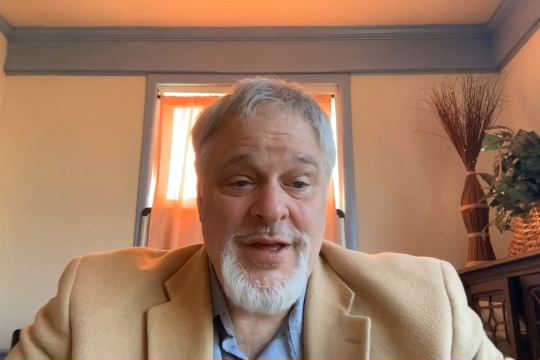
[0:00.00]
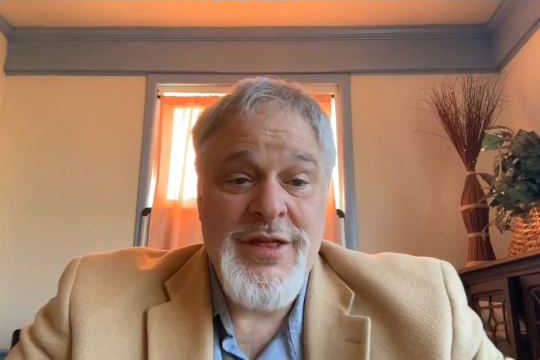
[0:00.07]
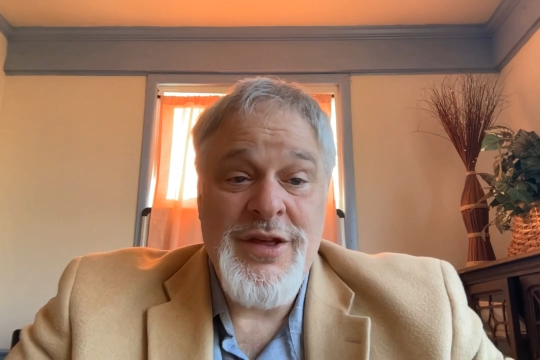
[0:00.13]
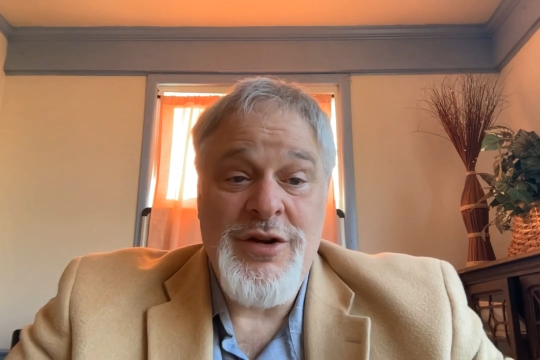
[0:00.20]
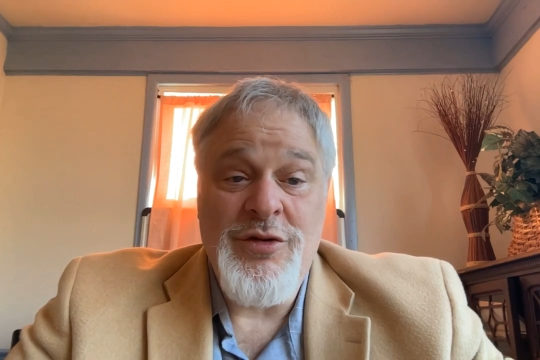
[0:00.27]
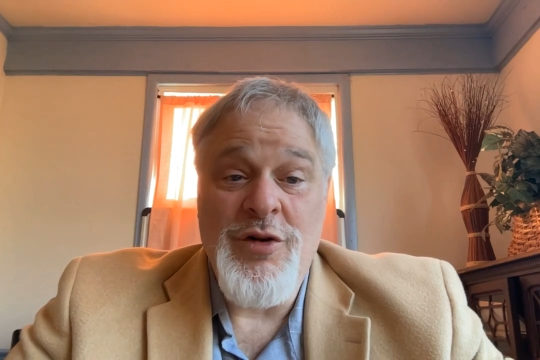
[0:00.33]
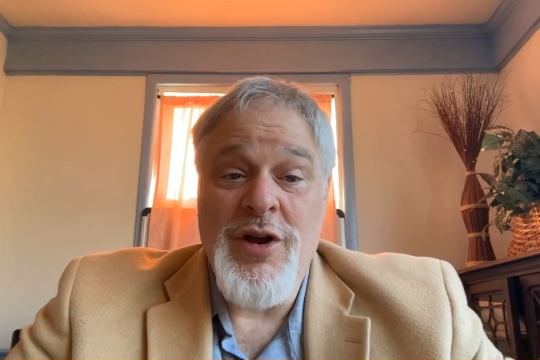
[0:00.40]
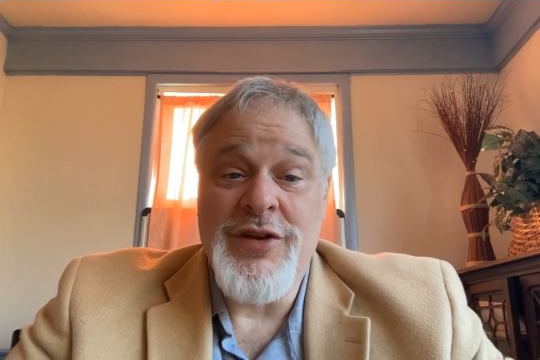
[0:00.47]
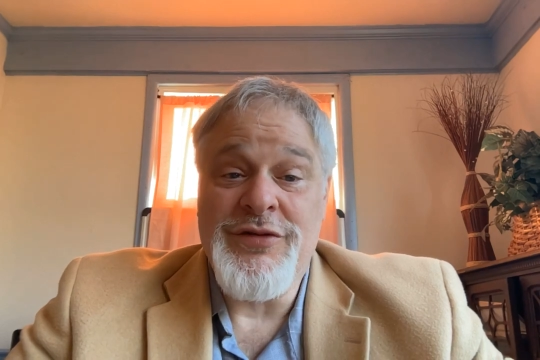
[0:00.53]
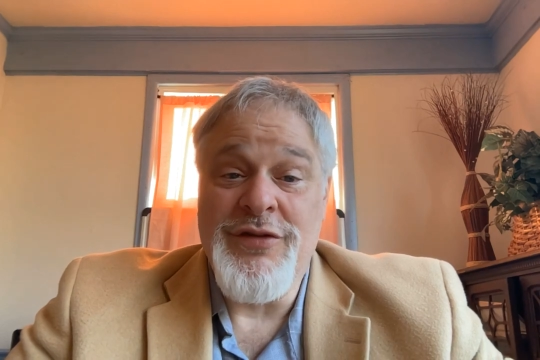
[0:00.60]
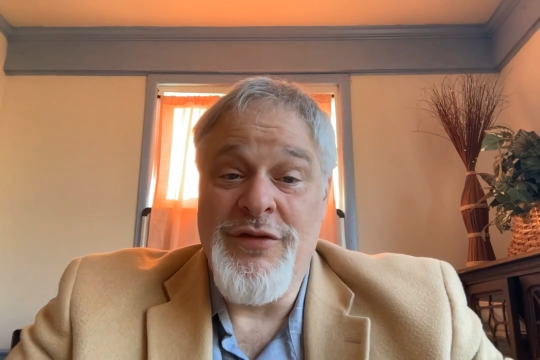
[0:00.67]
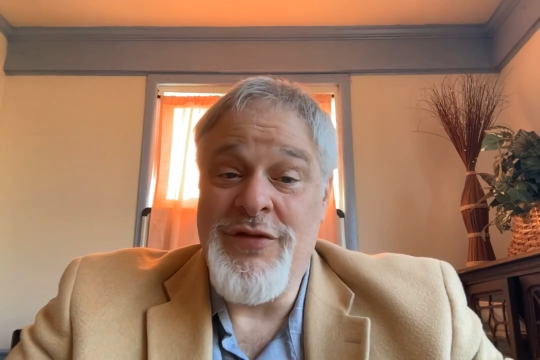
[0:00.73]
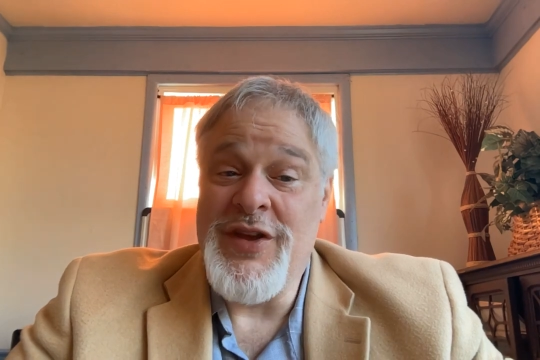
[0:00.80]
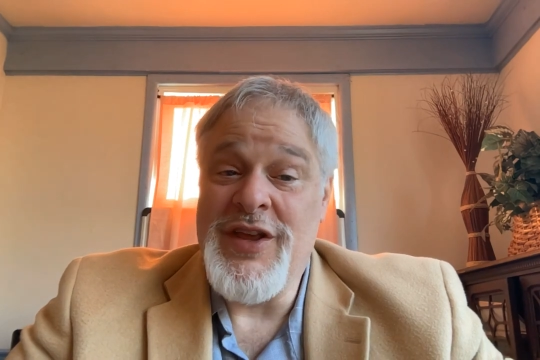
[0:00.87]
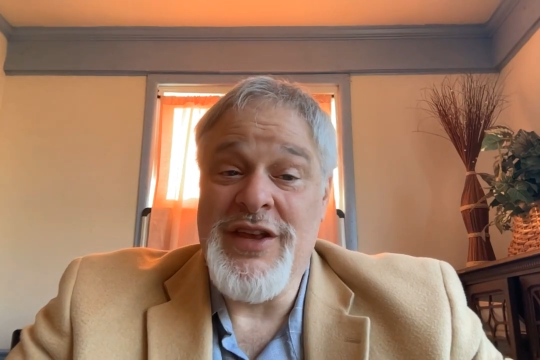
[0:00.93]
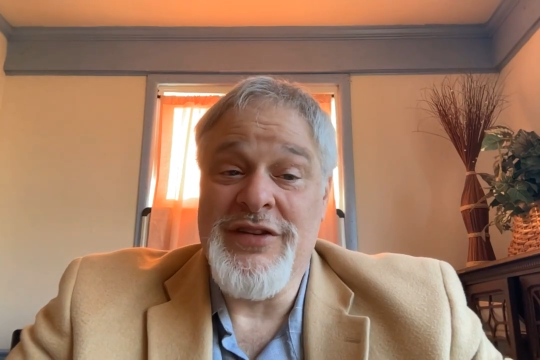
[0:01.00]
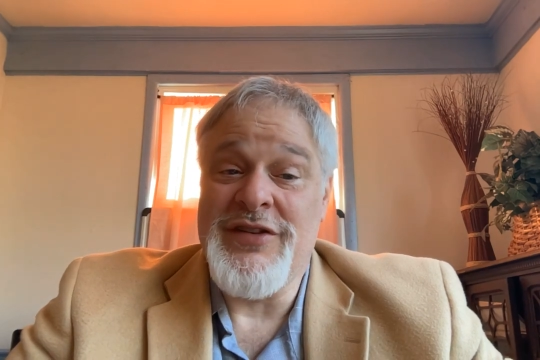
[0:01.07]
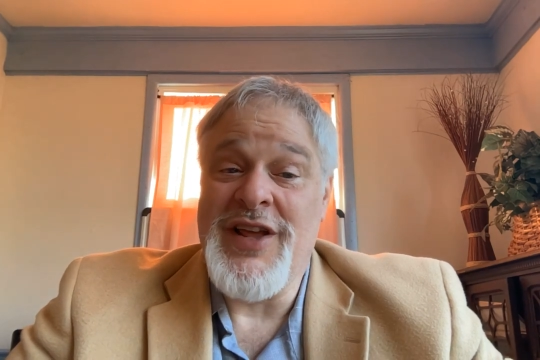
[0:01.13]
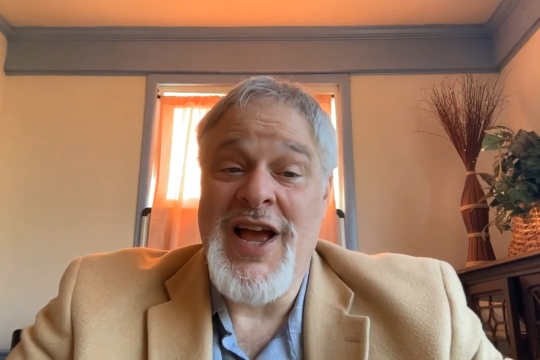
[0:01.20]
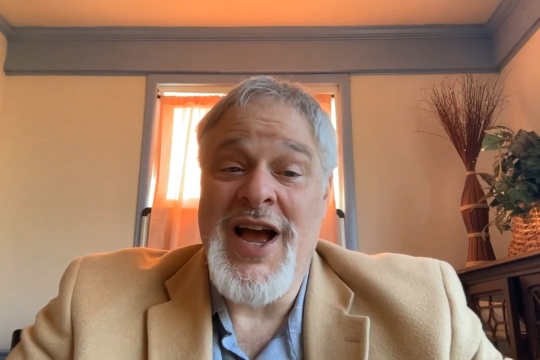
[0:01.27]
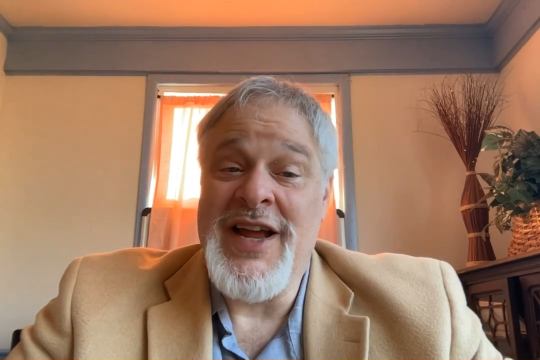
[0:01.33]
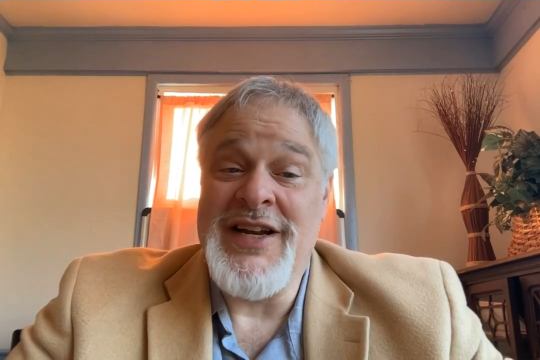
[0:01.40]
The cross reveals
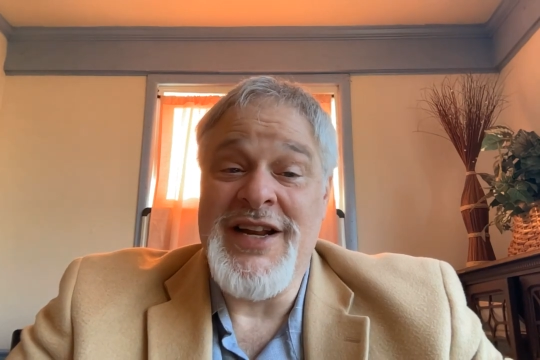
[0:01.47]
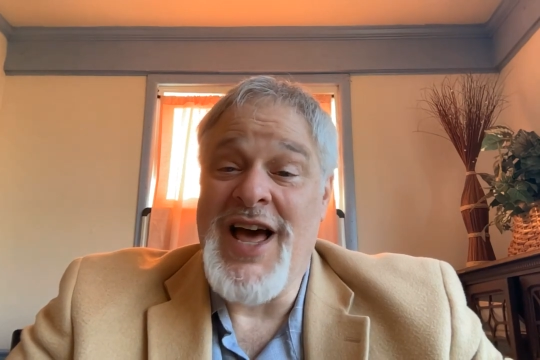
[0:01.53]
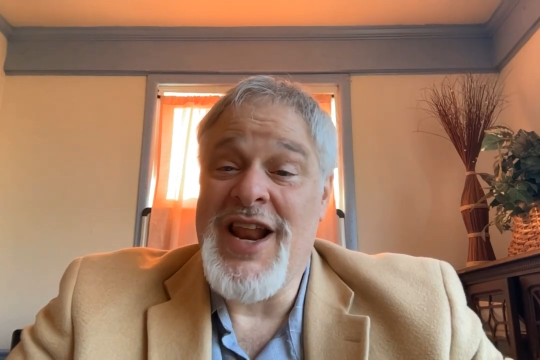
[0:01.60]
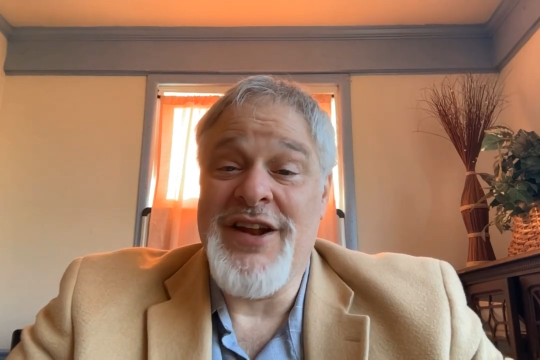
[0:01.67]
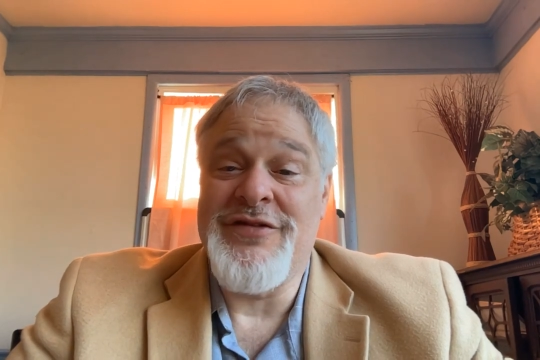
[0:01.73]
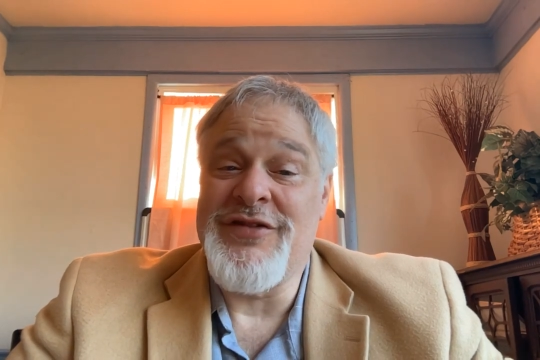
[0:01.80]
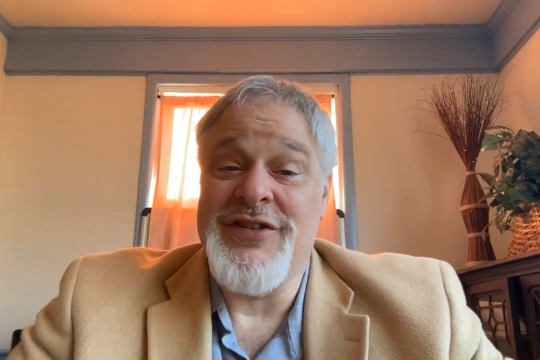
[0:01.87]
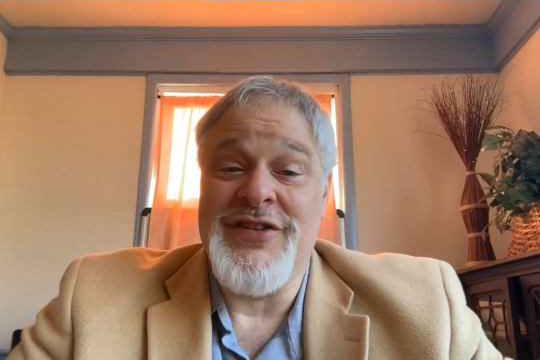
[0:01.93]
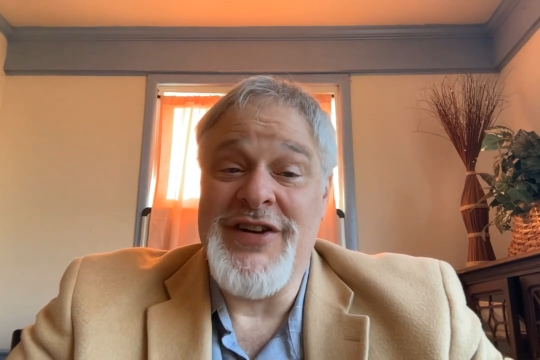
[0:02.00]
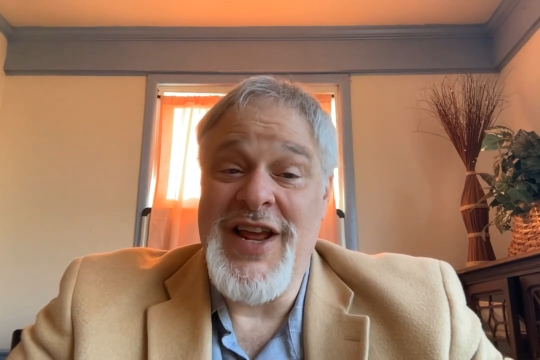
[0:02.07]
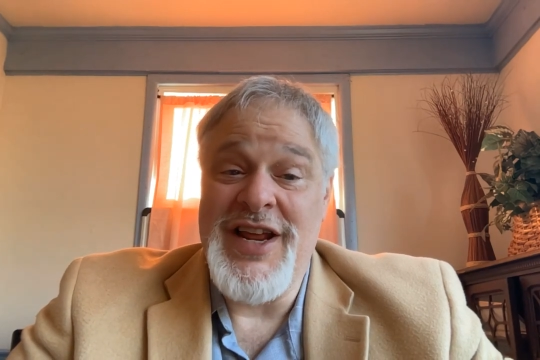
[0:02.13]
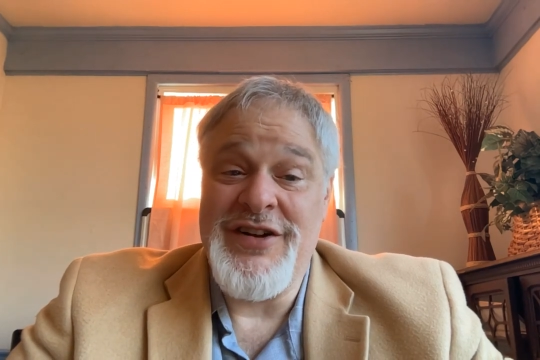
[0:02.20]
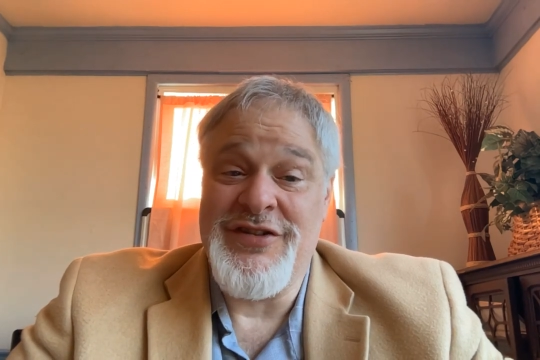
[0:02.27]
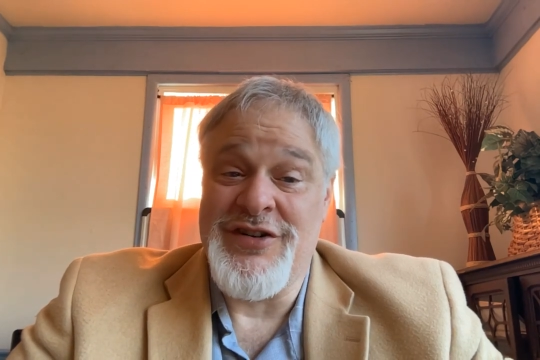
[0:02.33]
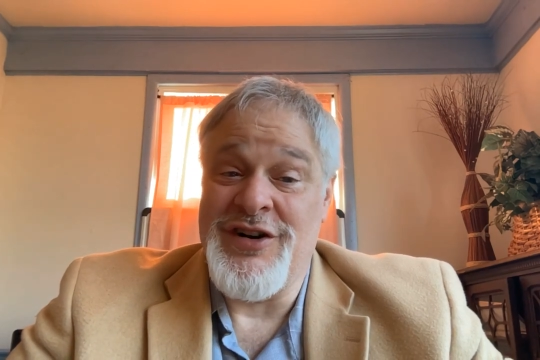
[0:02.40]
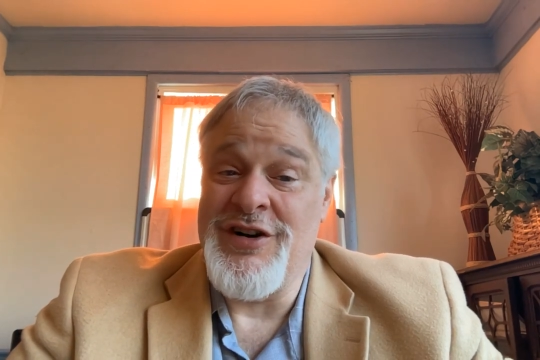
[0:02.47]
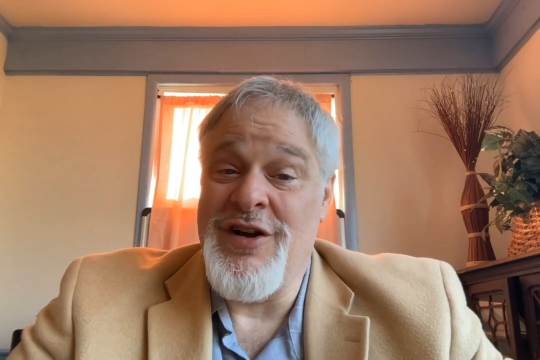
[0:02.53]
the idolatrous nature